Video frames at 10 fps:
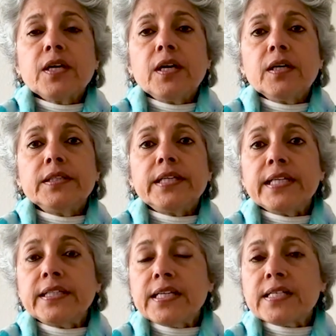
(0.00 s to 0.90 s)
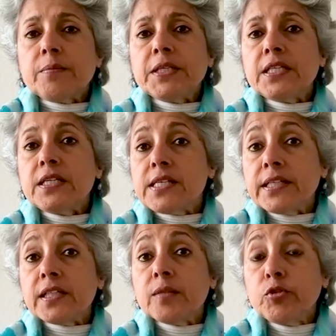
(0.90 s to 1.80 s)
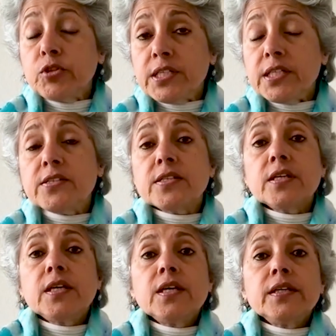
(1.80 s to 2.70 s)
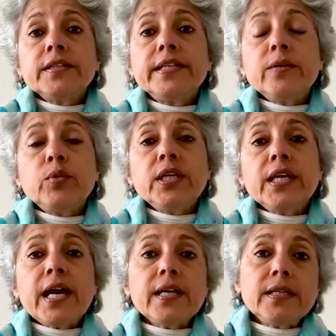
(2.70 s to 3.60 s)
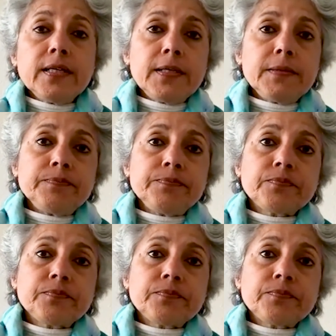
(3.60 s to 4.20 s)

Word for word: uh, the ethics committees and the communities, then we can, uh,